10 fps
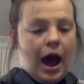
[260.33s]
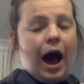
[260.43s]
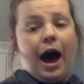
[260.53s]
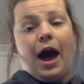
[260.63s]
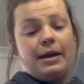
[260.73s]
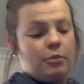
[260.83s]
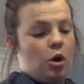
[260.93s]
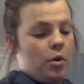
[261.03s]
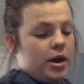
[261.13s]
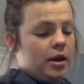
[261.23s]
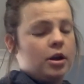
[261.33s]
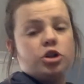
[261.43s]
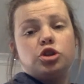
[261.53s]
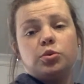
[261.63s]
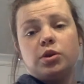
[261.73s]
I am going
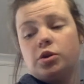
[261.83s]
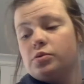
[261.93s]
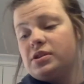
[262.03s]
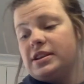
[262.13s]
to use